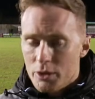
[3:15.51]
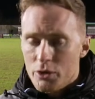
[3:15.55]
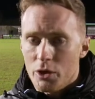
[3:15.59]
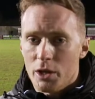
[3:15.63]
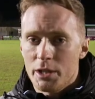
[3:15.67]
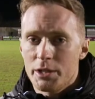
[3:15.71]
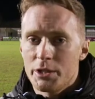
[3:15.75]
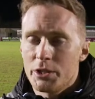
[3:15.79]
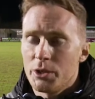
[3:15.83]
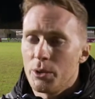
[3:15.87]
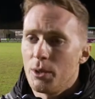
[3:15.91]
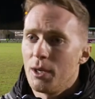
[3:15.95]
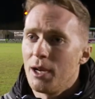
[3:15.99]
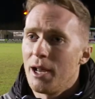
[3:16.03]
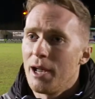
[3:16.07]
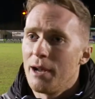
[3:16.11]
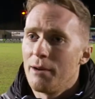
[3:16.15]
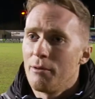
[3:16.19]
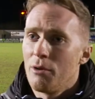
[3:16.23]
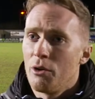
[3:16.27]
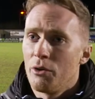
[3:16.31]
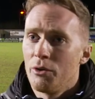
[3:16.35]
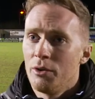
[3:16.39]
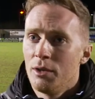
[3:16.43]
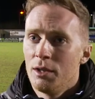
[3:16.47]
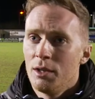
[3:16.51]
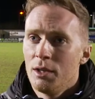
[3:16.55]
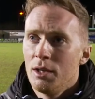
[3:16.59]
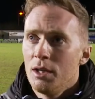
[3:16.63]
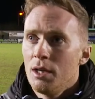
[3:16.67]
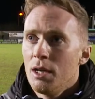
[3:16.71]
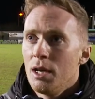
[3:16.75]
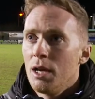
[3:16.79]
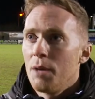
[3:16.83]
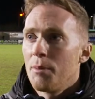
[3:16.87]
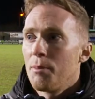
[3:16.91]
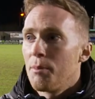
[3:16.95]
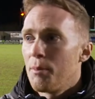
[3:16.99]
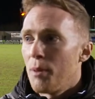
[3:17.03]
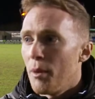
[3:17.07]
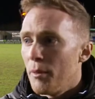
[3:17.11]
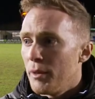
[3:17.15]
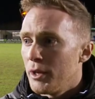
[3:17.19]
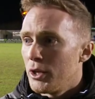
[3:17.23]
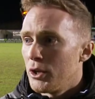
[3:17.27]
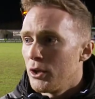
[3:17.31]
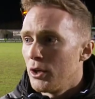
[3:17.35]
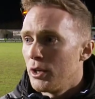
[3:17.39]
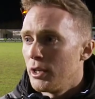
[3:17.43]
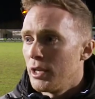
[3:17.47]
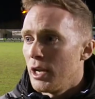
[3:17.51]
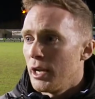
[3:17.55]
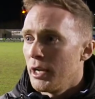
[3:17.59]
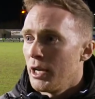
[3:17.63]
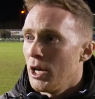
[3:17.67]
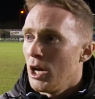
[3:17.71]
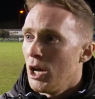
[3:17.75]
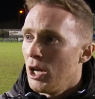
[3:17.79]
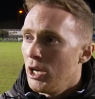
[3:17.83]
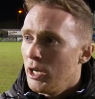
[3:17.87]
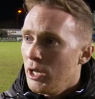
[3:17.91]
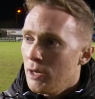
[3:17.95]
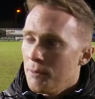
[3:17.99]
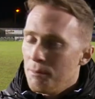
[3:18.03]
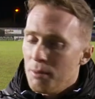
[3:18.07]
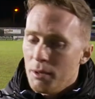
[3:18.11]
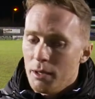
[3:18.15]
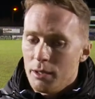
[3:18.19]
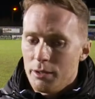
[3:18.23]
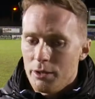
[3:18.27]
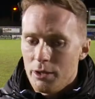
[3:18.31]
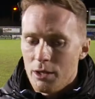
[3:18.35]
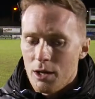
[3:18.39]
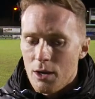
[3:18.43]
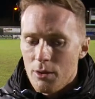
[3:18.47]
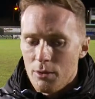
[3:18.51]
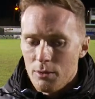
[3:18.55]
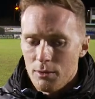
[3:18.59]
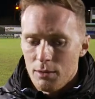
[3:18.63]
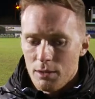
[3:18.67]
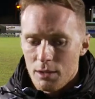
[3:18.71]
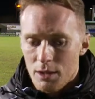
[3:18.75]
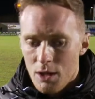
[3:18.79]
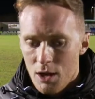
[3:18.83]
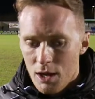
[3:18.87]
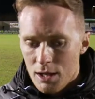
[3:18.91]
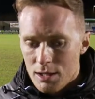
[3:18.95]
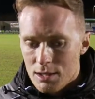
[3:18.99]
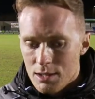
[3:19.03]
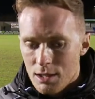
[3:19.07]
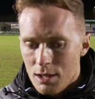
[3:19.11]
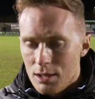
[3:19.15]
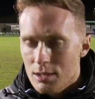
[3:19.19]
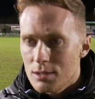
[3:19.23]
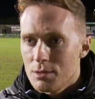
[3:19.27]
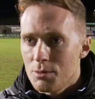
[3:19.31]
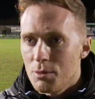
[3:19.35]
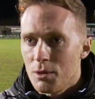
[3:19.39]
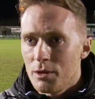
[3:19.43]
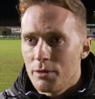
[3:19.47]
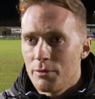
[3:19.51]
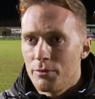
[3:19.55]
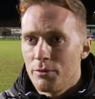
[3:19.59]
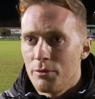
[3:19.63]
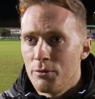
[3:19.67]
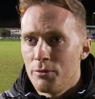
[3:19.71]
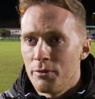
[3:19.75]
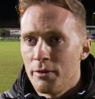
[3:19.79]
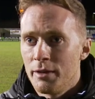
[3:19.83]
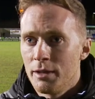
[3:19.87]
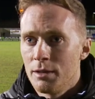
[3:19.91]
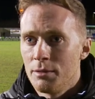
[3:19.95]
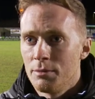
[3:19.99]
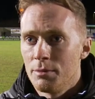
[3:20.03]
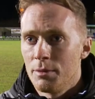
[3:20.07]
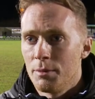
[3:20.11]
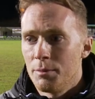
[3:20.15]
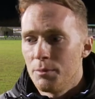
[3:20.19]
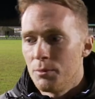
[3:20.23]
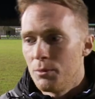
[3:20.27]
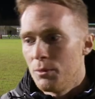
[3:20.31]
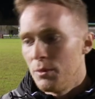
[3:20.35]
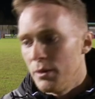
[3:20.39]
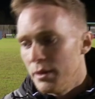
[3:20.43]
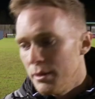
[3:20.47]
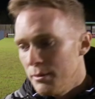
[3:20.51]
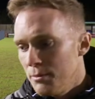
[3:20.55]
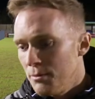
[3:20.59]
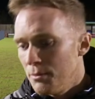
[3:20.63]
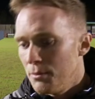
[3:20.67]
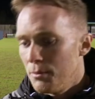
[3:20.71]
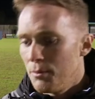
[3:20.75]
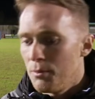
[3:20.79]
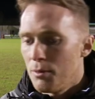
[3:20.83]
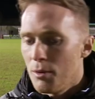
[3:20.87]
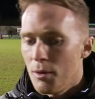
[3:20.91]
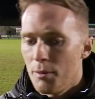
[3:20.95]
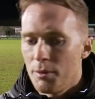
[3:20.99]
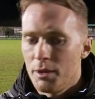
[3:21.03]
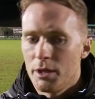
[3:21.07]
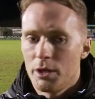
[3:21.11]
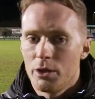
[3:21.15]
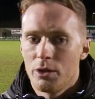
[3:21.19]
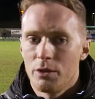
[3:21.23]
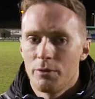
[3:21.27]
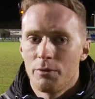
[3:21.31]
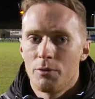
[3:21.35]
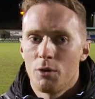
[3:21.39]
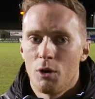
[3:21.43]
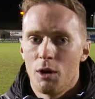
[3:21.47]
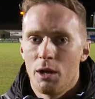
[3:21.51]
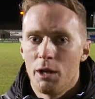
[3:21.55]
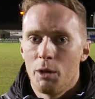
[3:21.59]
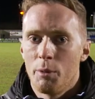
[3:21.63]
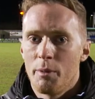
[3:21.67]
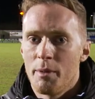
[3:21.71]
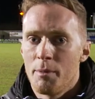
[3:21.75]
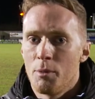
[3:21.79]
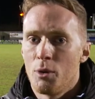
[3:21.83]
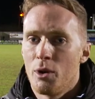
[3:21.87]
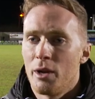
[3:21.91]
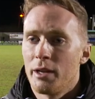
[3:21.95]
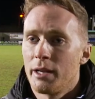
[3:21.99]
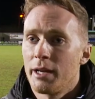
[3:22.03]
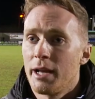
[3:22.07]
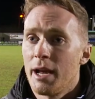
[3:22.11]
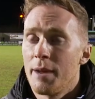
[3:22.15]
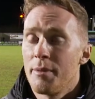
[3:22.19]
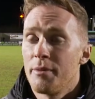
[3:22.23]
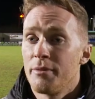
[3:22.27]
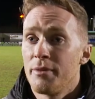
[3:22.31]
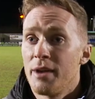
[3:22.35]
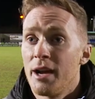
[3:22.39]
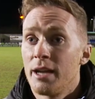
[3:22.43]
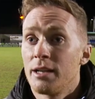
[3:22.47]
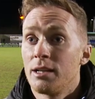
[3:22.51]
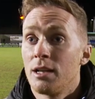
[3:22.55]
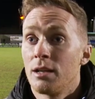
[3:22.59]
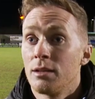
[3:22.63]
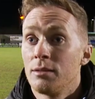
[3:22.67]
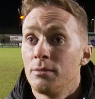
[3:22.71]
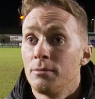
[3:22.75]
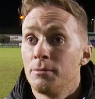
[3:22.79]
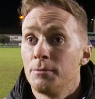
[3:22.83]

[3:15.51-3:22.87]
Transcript: Tried to do it later on. Probably could have done it earlier, but in hindsight, it's a wonderful thing, and we probably could have got a little bit more out of the game if we had done.